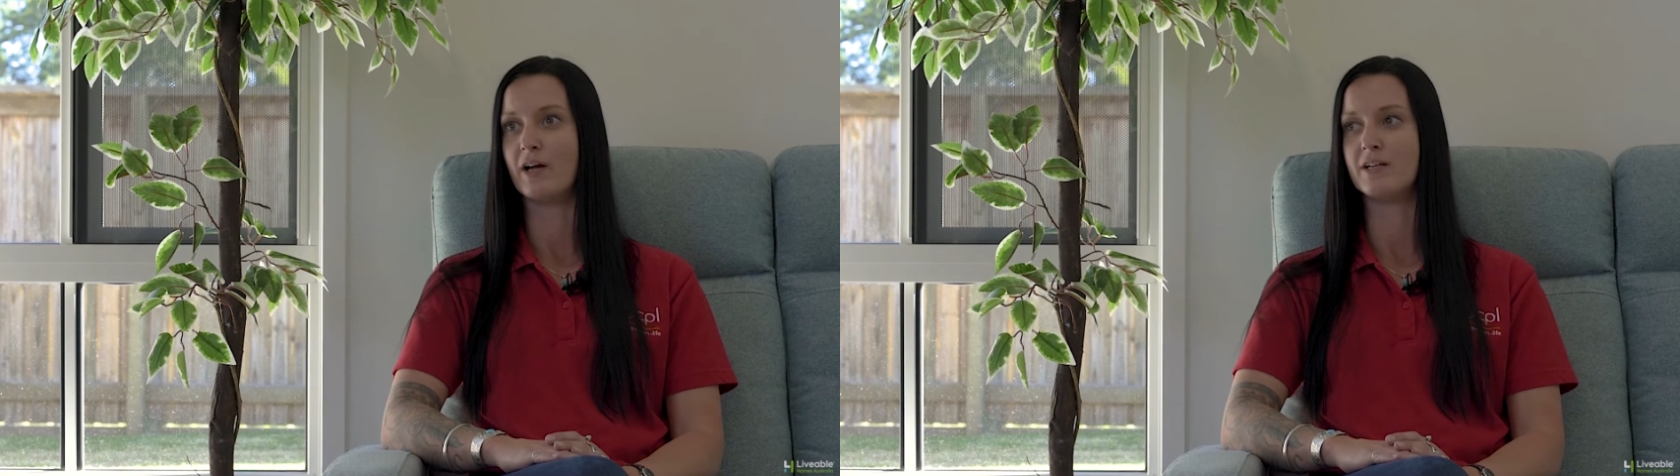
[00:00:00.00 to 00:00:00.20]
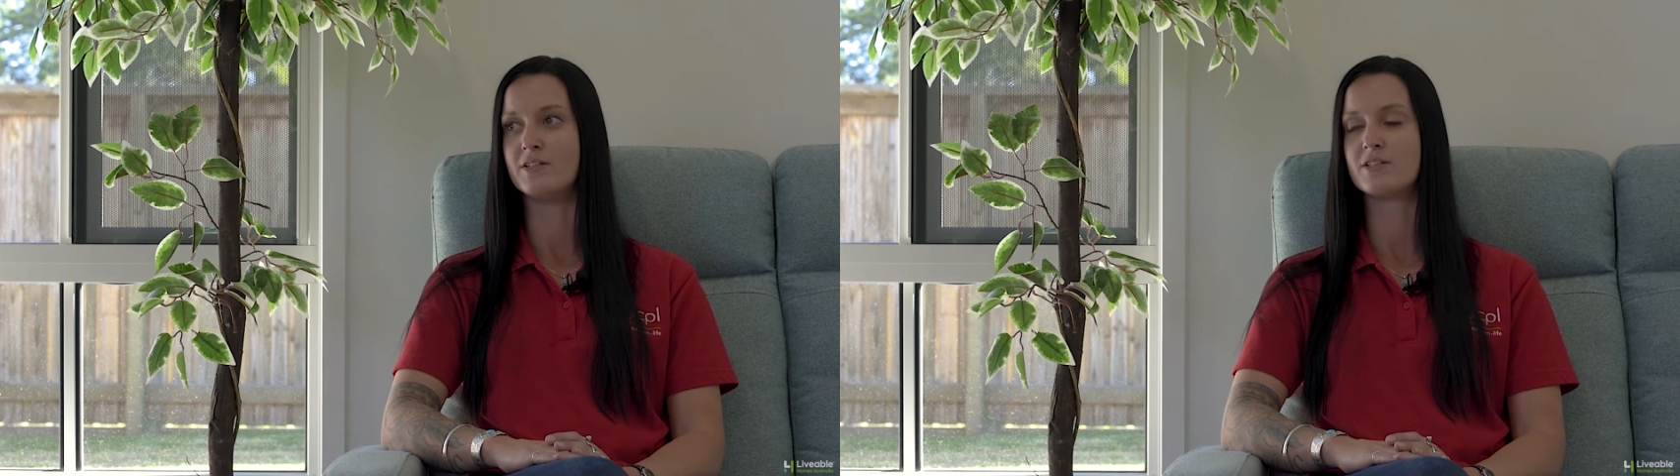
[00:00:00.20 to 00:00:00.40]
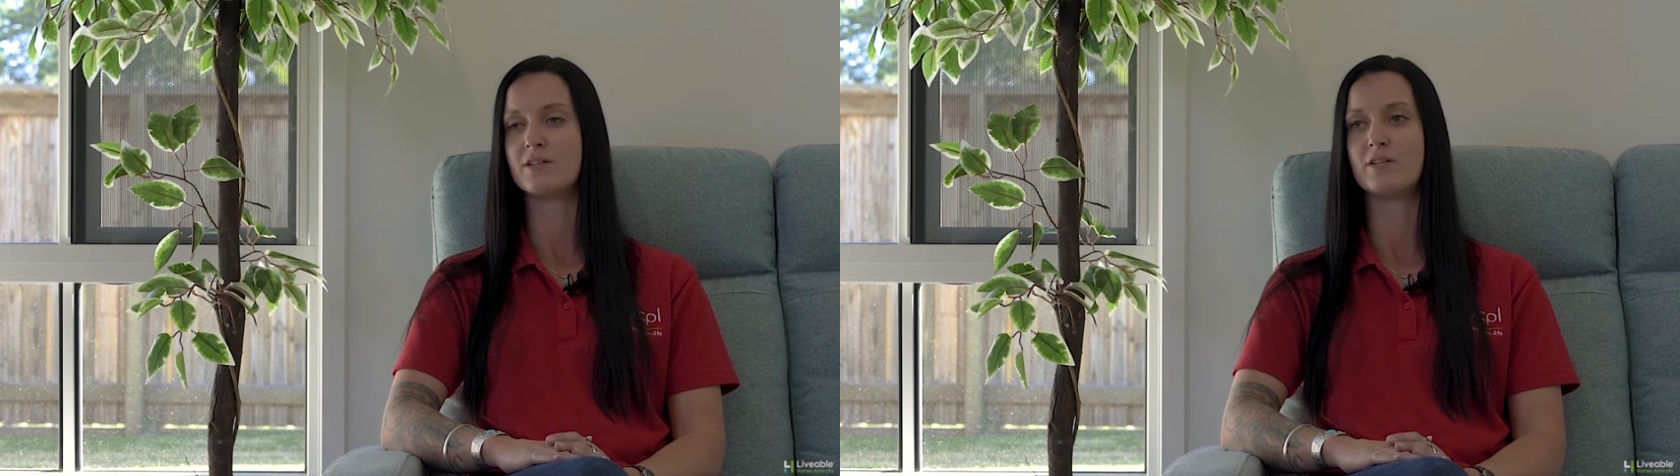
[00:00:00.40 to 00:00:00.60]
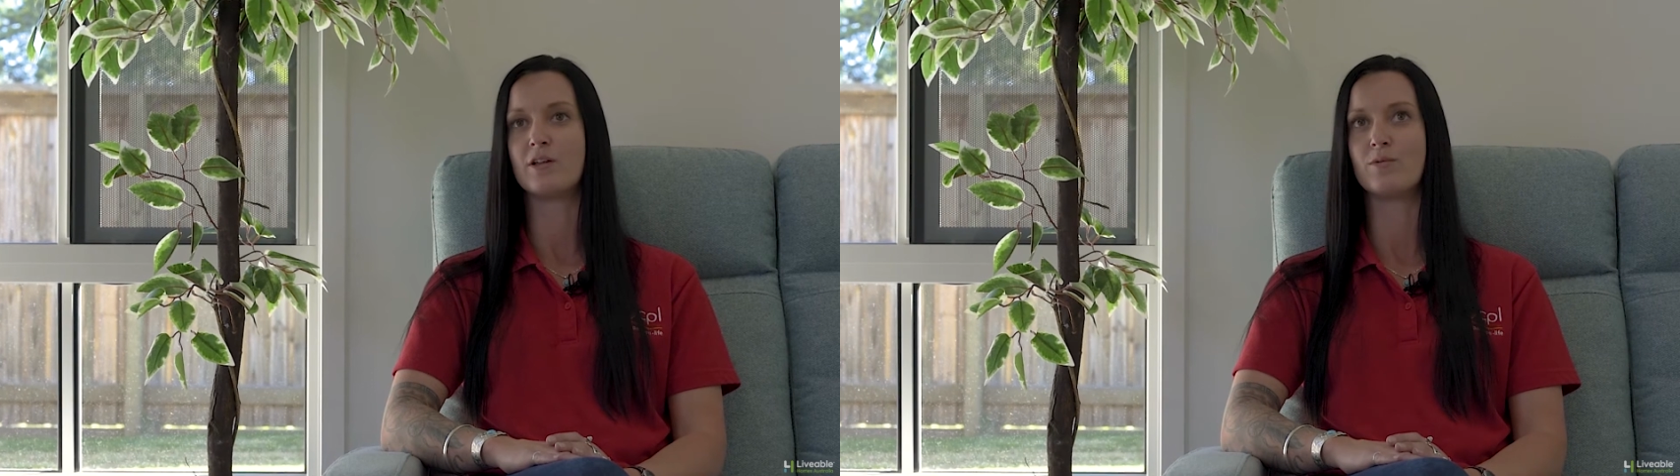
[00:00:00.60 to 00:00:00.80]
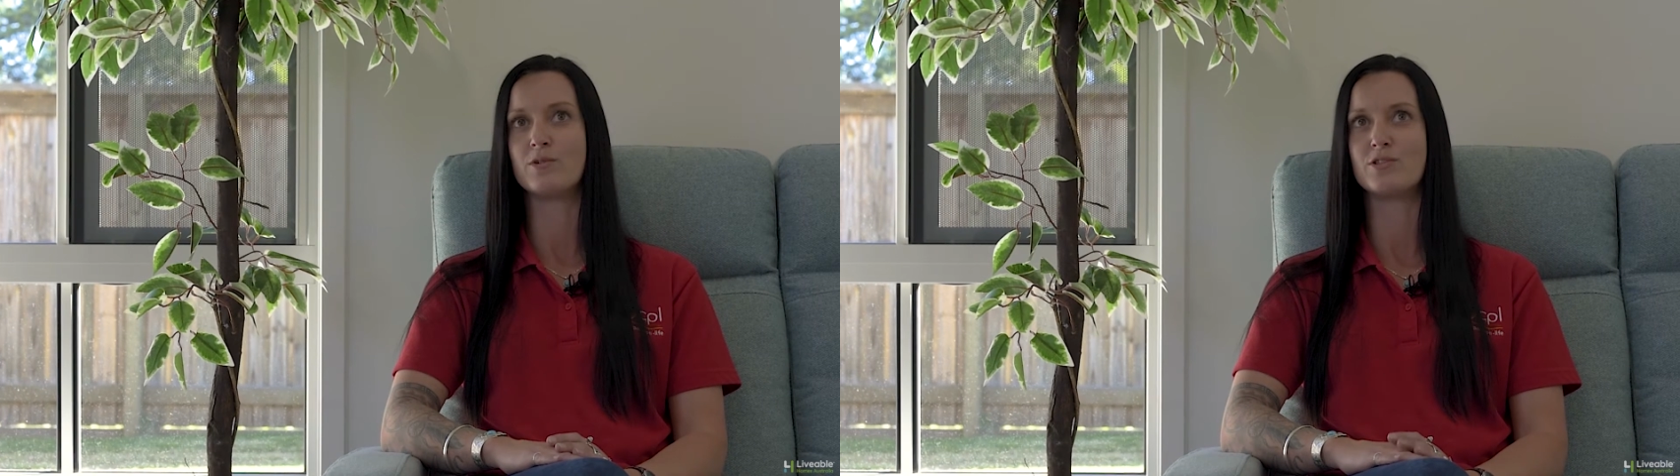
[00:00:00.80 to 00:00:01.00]
and
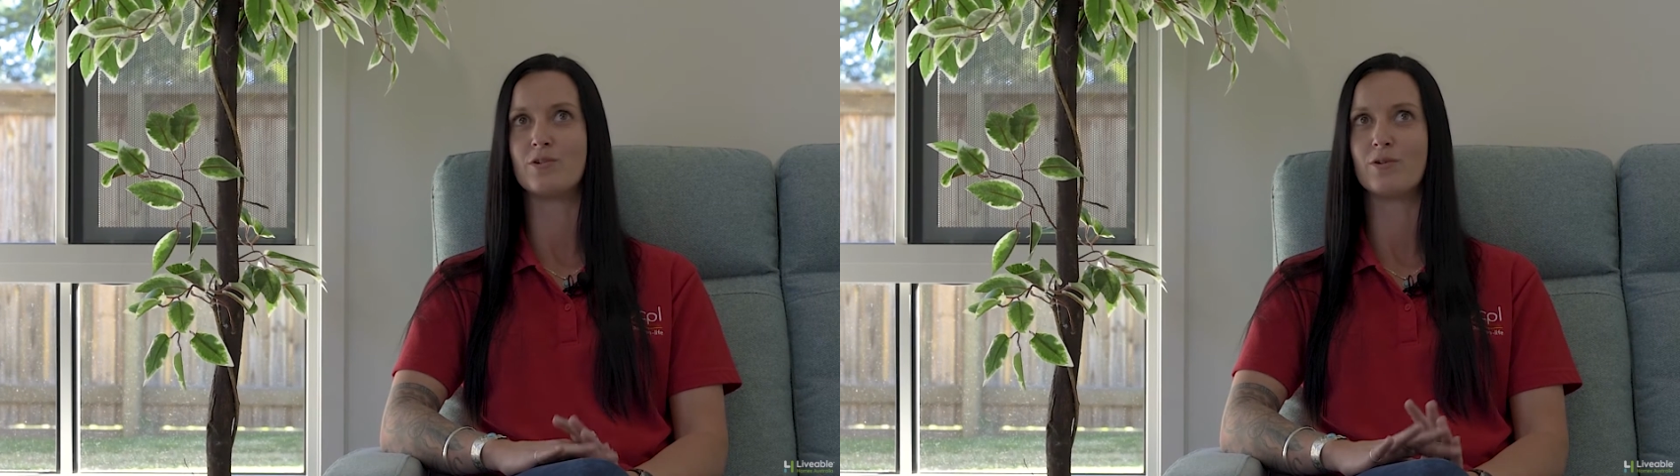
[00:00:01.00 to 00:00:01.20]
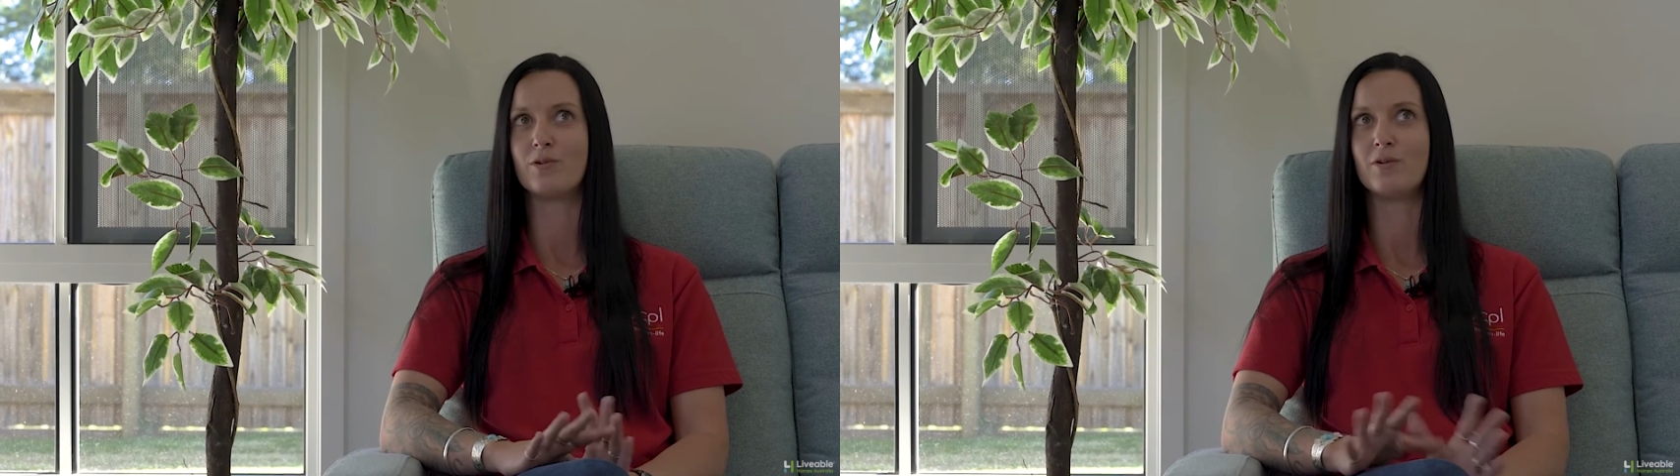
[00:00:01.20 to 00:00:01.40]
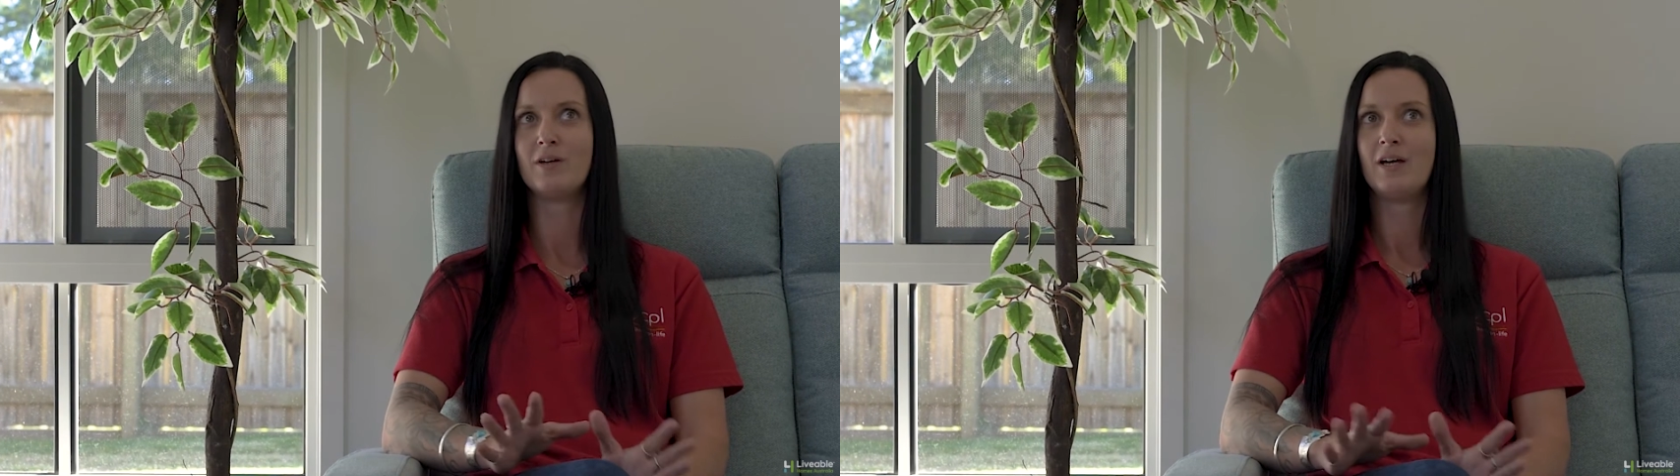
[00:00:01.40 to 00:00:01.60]
there was no